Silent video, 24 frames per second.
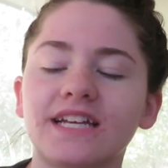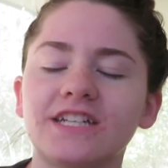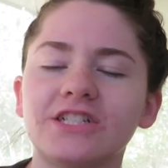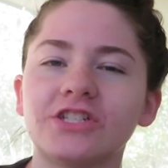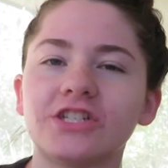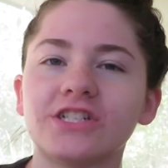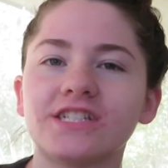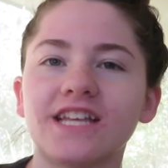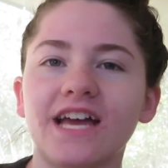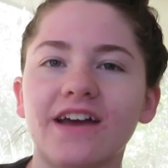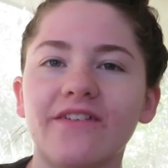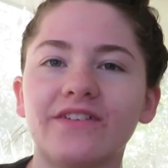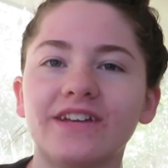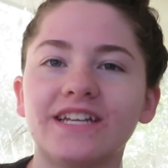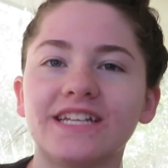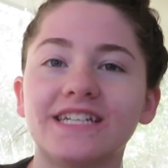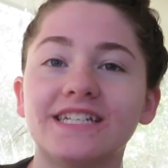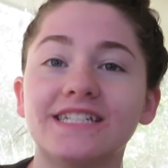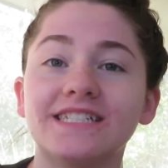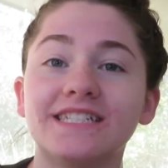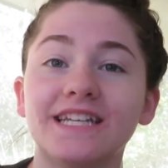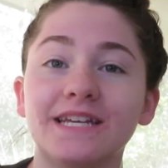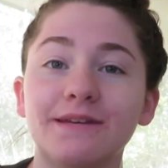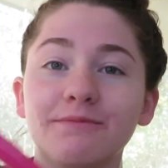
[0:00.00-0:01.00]
Just
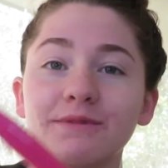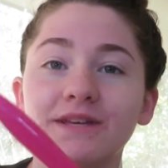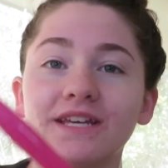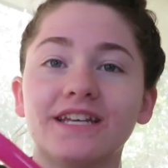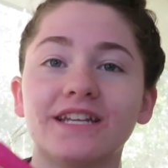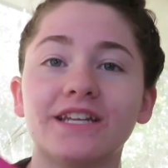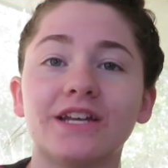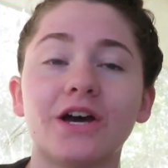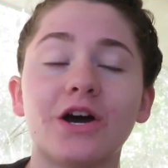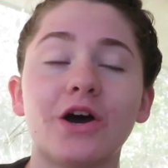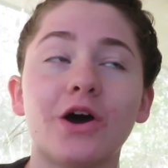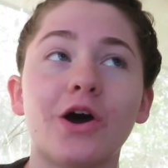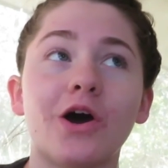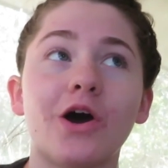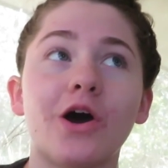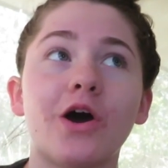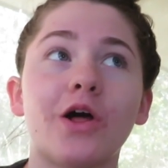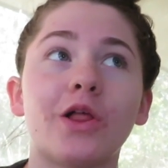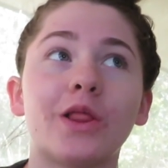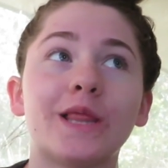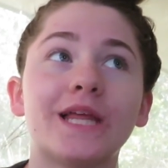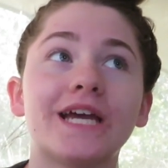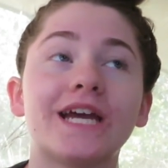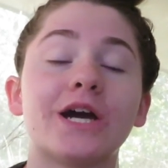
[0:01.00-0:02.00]
having Damian,
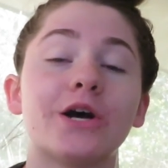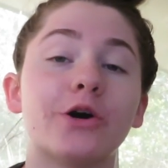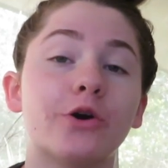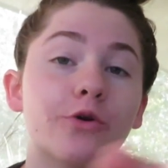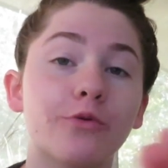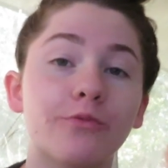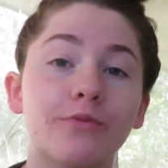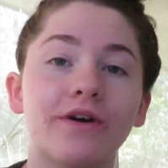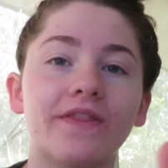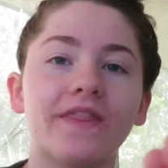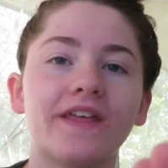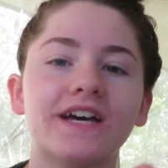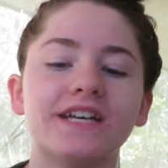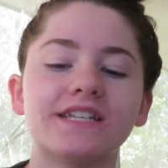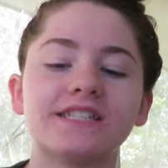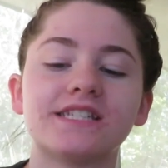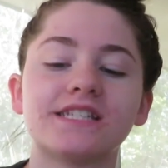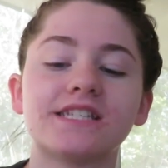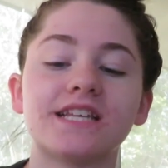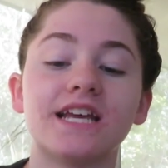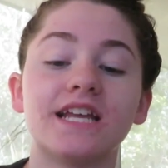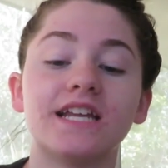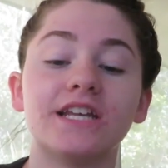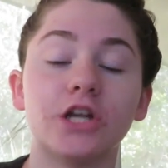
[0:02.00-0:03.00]
like, home with
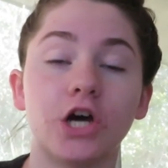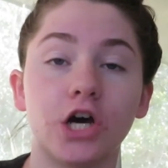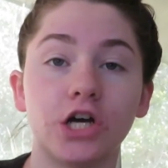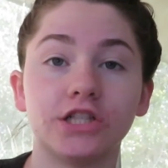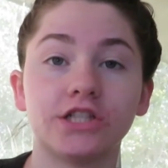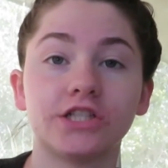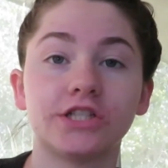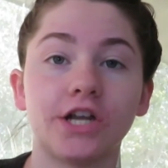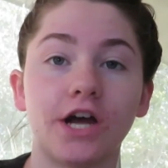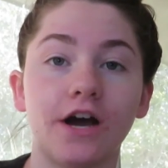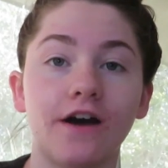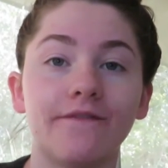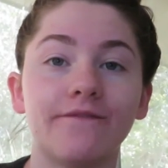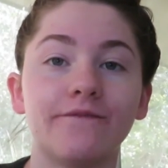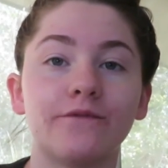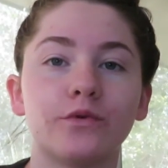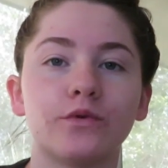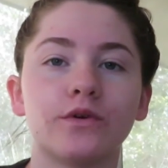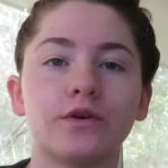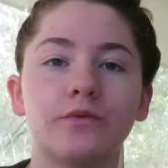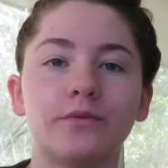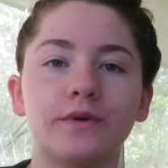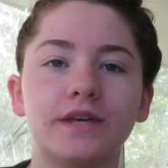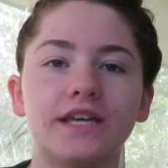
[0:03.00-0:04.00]
us non-stop
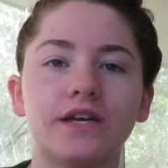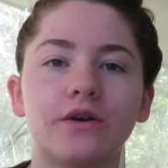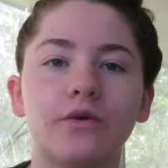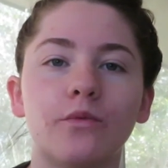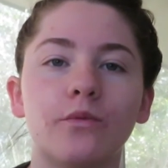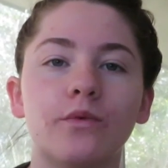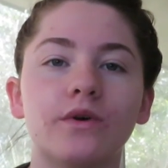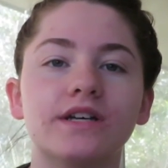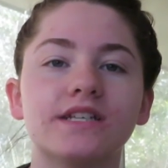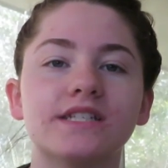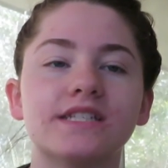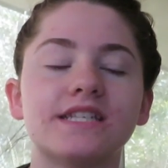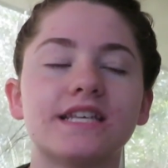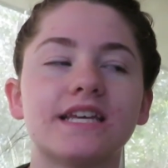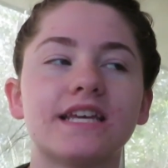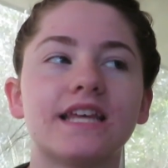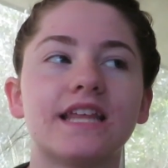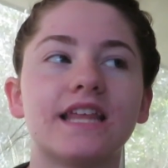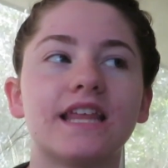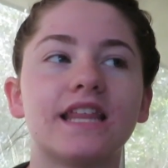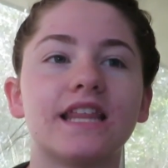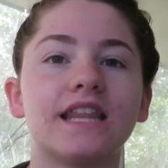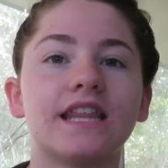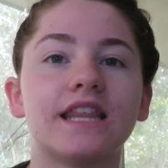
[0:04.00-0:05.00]
for a week was
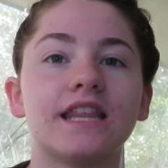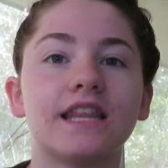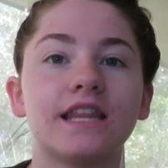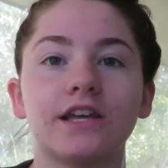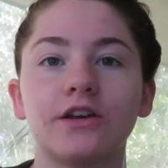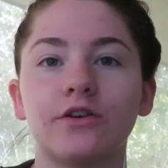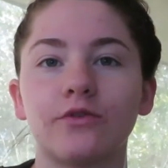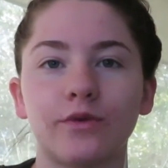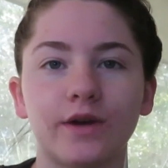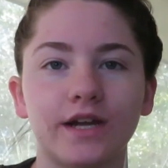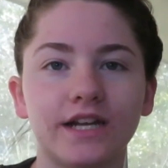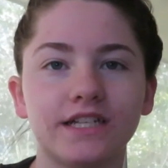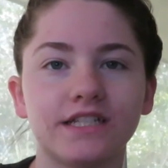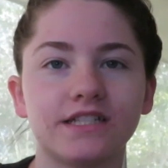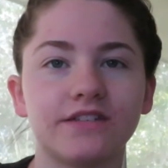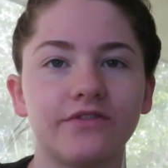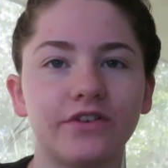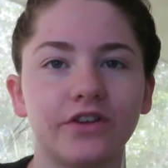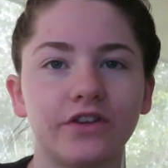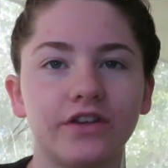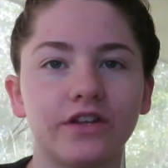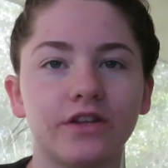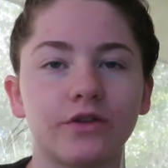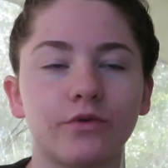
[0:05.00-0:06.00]
the greatest
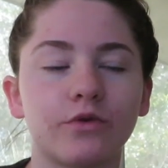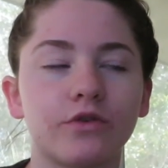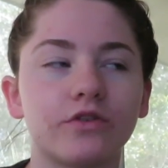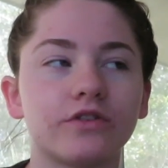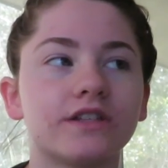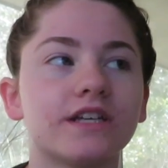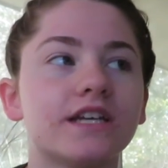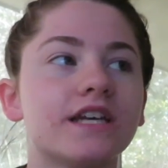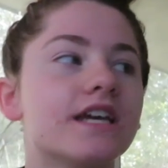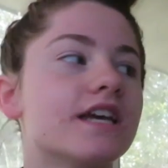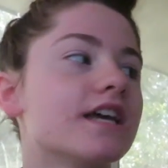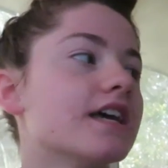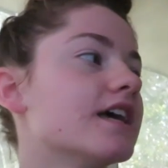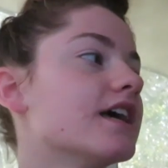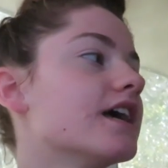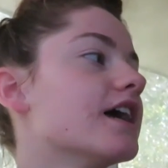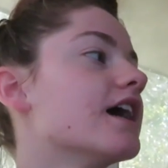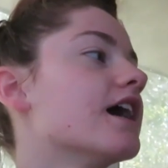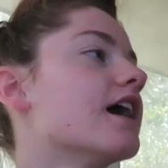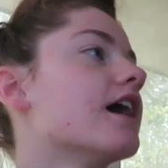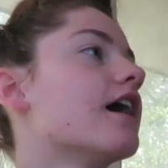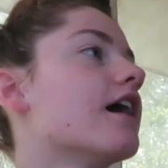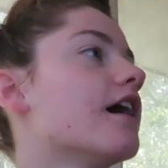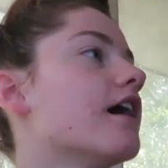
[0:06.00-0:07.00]
feeling in the world.
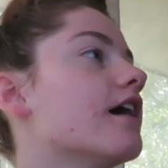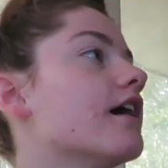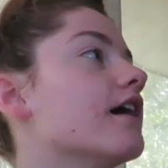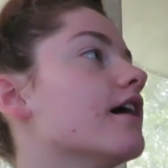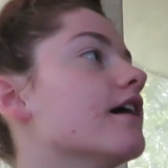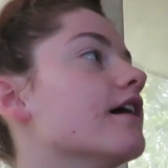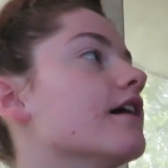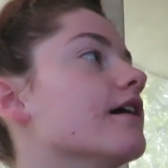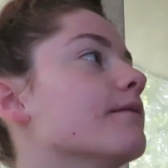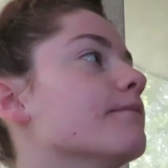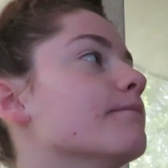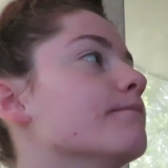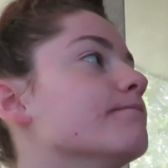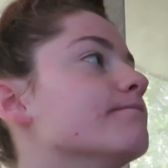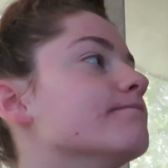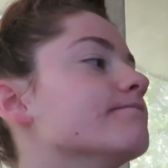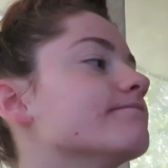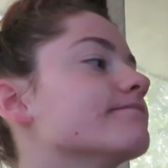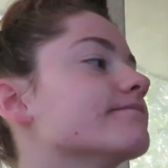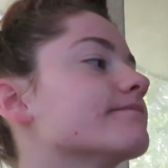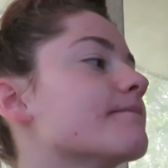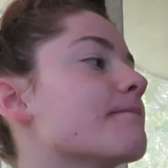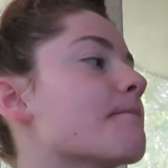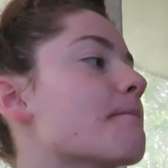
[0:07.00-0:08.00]

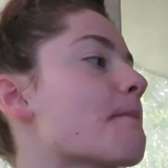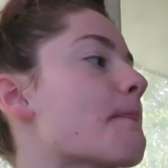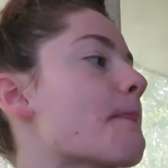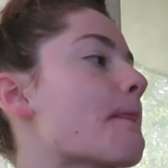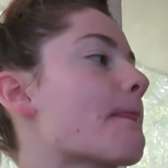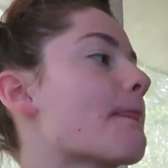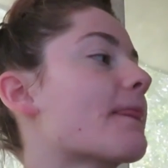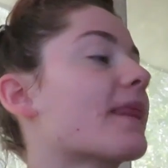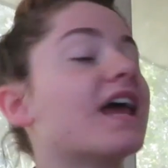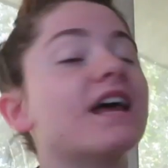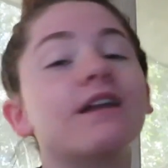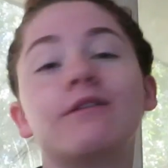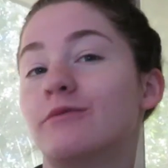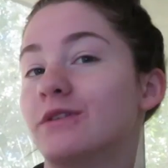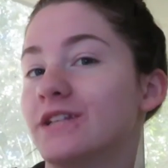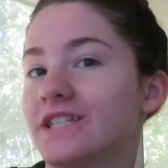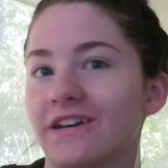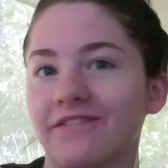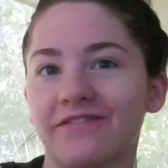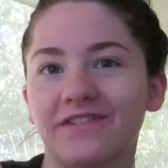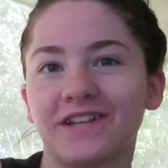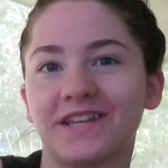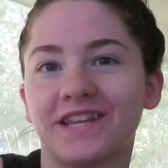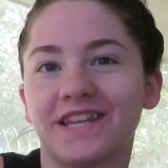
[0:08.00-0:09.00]
And we
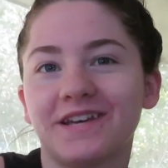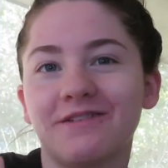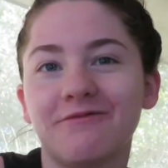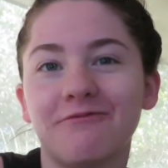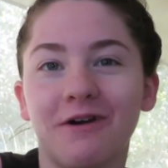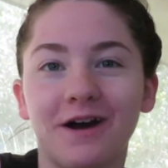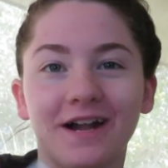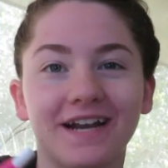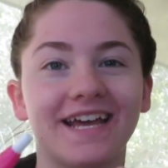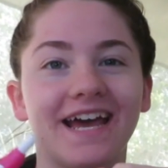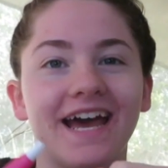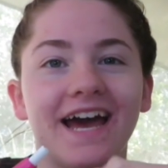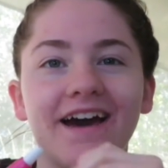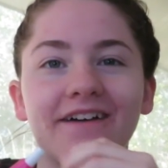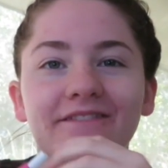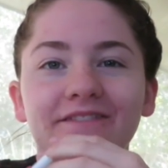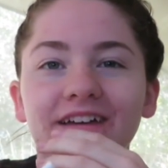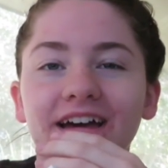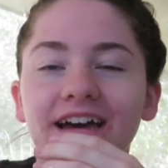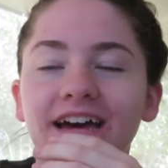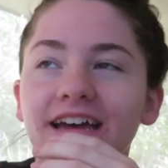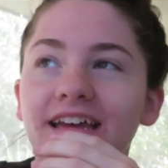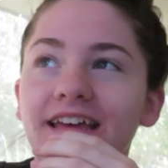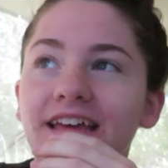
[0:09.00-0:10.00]
definitely want to have
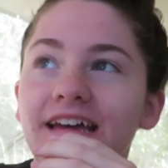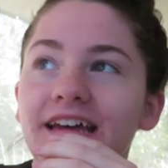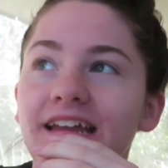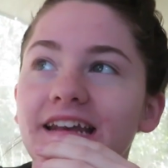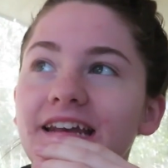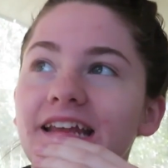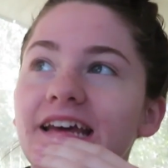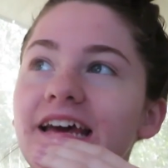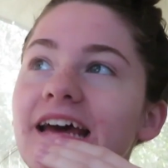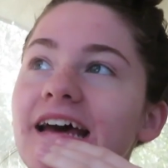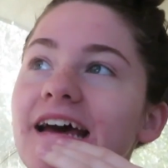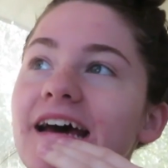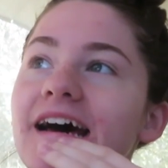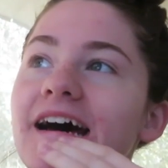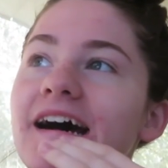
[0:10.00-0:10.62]
that again,